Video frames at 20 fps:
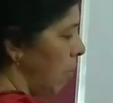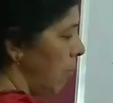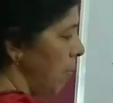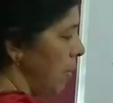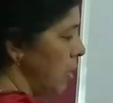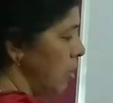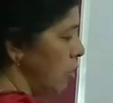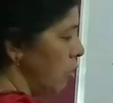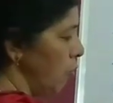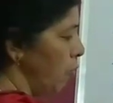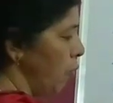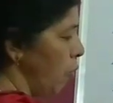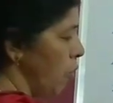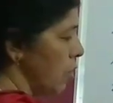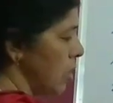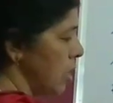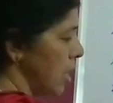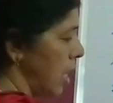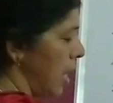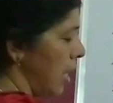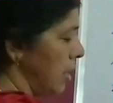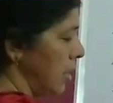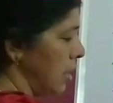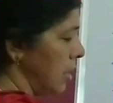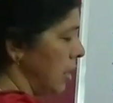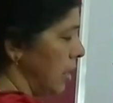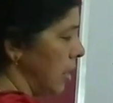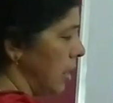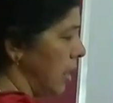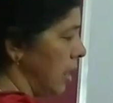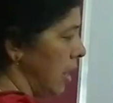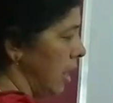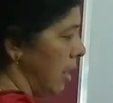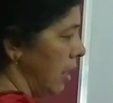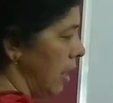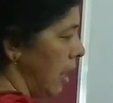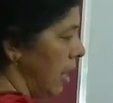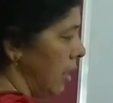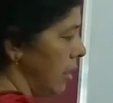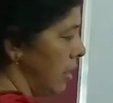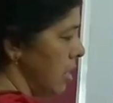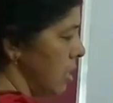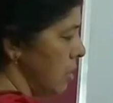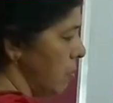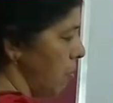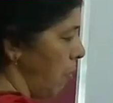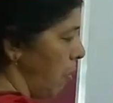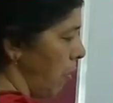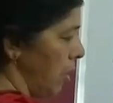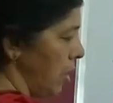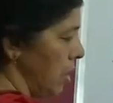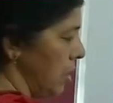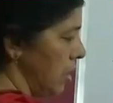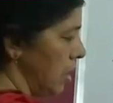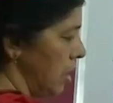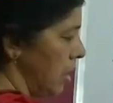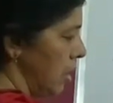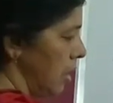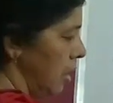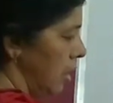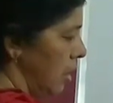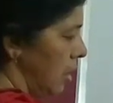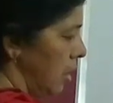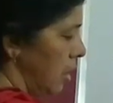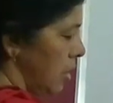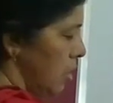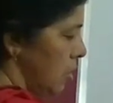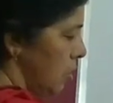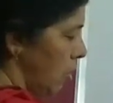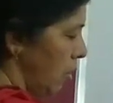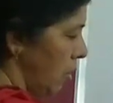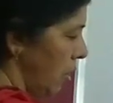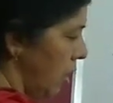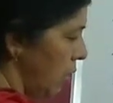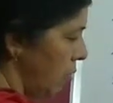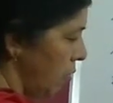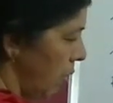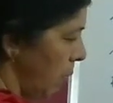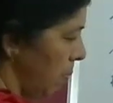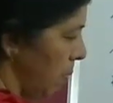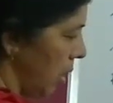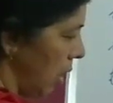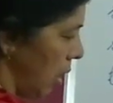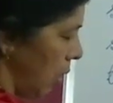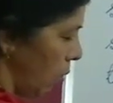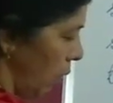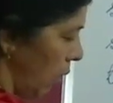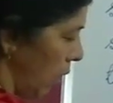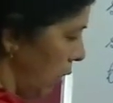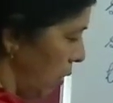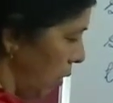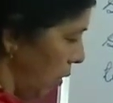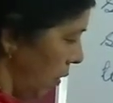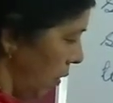moment of force at here at this point. So it will be equal